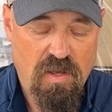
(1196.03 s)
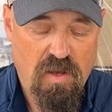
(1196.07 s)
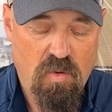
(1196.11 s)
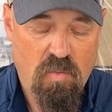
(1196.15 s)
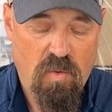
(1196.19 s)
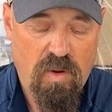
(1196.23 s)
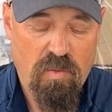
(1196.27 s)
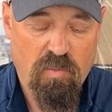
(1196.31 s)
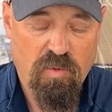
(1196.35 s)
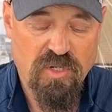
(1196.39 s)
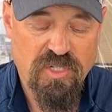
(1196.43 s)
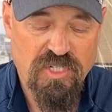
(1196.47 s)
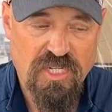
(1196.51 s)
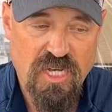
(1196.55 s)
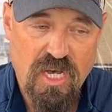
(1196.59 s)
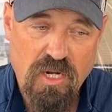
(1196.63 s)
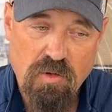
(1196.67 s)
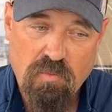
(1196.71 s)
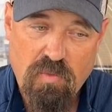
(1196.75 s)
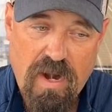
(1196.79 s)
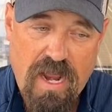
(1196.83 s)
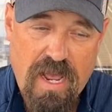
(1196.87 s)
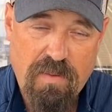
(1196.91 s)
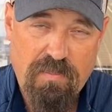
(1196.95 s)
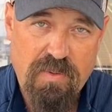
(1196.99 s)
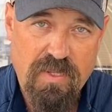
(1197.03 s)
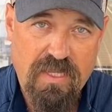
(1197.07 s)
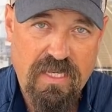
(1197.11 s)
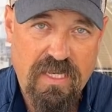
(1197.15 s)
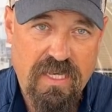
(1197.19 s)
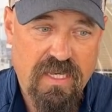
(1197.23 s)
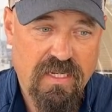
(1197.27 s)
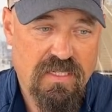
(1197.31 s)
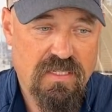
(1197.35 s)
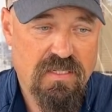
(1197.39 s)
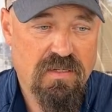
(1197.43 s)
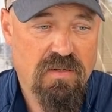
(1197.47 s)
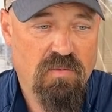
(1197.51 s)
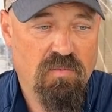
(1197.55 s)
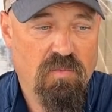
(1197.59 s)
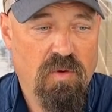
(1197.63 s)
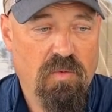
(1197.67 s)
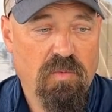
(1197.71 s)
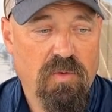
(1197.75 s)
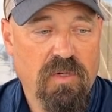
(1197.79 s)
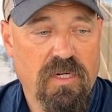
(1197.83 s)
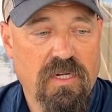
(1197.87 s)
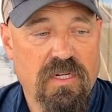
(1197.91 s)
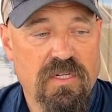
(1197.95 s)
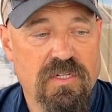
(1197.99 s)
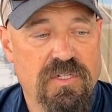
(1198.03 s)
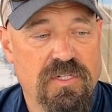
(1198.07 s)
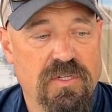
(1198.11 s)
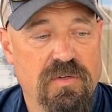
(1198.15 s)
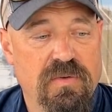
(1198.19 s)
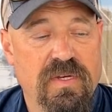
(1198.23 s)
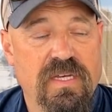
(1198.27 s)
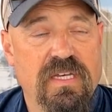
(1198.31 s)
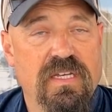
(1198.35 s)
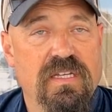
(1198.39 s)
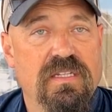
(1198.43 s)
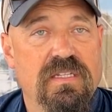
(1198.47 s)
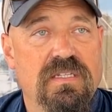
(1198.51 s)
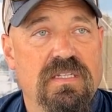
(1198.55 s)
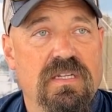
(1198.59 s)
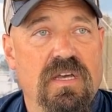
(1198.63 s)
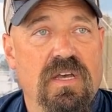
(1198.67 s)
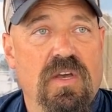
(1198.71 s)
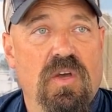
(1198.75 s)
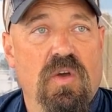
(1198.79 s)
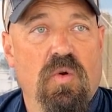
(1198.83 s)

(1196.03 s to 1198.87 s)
When we're done wrapping it, what we're gonna do is